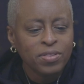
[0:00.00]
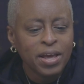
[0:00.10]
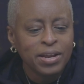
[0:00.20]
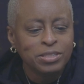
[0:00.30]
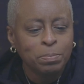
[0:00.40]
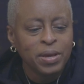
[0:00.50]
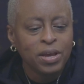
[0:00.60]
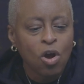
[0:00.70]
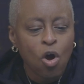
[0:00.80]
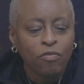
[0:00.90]
that is
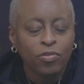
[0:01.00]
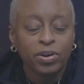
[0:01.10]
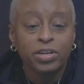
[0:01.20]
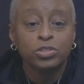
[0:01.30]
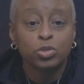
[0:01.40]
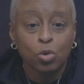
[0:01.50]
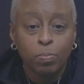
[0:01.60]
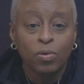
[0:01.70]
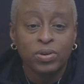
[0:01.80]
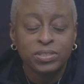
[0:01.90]
being offered is
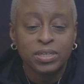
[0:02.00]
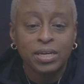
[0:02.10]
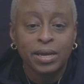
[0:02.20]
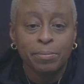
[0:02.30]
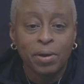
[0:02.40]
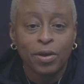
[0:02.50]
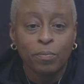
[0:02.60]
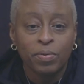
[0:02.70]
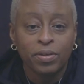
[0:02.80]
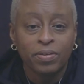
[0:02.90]
super risky, in my
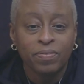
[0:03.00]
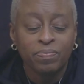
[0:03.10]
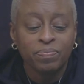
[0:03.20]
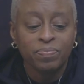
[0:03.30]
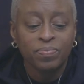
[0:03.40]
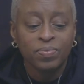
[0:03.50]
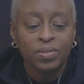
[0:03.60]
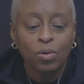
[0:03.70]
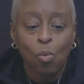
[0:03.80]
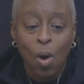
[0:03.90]
opinion.
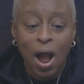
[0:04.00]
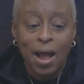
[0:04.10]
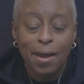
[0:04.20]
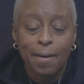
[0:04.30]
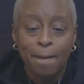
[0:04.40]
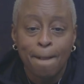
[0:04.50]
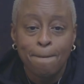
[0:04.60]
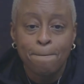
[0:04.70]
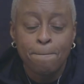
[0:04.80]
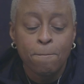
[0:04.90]
Why?
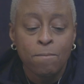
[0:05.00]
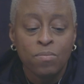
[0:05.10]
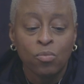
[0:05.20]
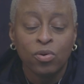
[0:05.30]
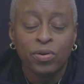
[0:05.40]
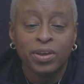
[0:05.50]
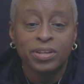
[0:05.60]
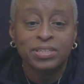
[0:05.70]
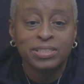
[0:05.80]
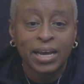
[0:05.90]
We're
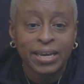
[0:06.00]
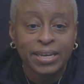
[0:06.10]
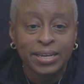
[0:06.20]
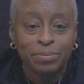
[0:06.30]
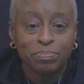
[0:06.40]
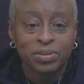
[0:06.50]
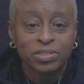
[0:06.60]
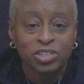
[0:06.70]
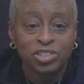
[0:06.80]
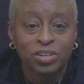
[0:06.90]
in second lien
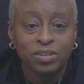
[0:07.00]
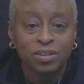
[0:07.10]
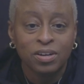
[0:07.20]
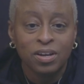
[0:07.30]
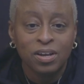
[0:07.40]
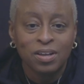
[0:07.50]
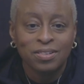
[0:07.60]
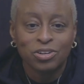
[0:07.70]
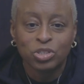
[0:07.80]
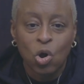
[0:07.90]
position.
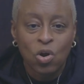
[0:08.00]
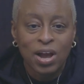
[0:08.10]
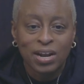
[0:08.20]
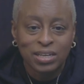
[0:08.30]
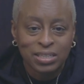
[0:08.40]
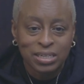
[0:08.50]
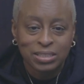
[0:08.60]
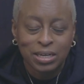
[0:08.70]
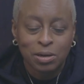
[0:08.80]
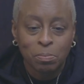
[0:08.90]
There's all kinds of things
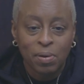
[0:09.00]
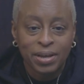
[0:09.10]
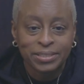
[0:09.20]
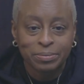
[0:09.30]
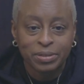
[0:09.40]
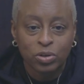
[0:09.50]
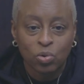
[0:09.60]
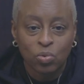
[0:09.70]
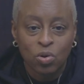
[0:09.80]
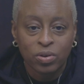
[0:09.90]
that can possibly go
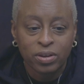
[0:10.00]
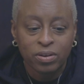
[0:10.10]
wrong.